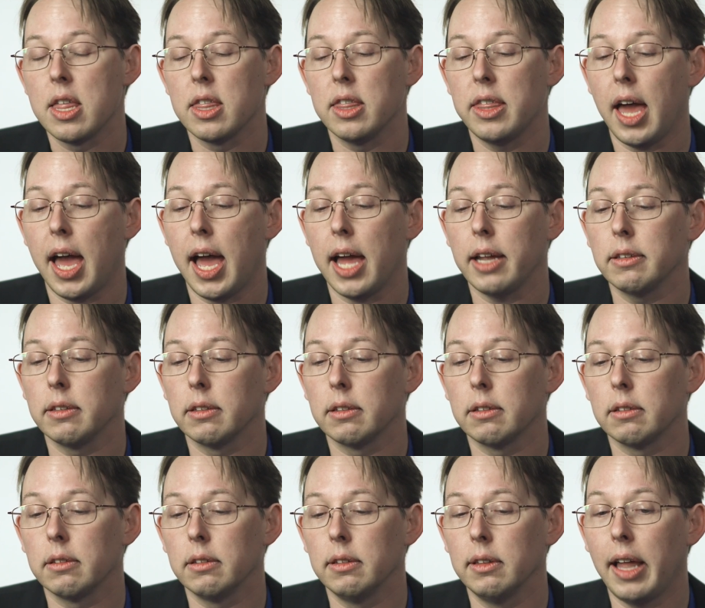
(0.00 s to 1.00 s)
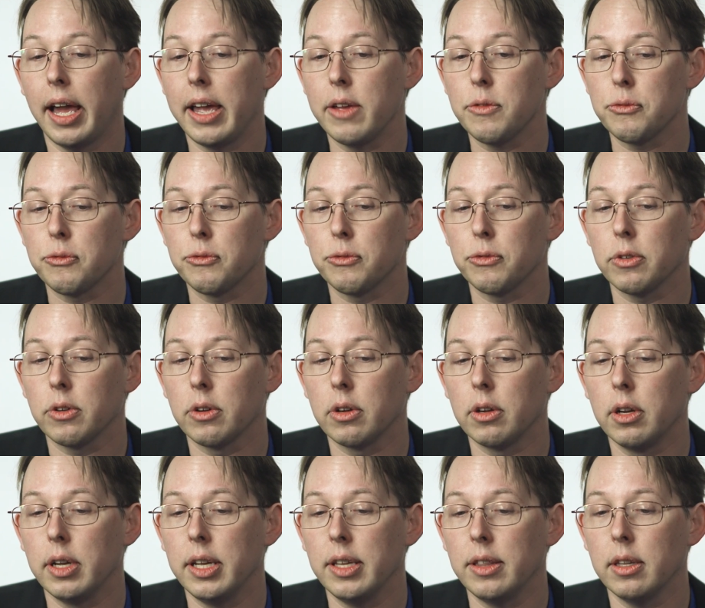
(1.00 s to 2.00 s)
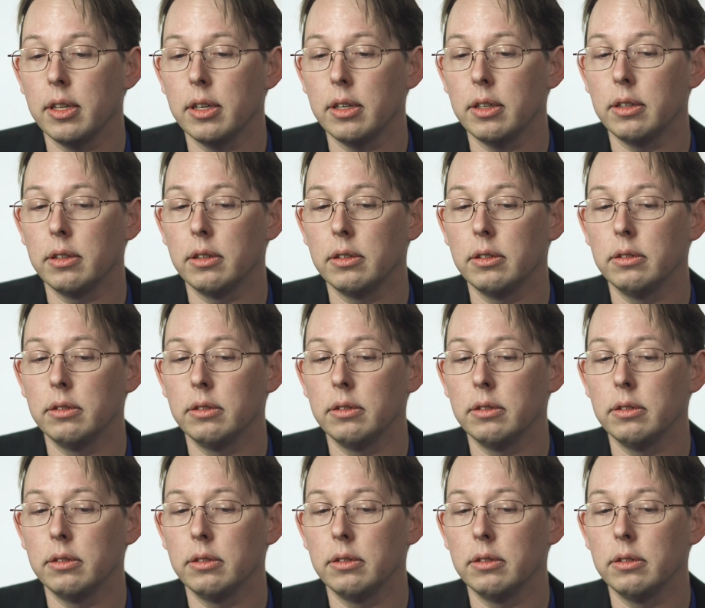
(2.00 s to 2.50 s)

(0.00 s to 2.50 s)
that life in the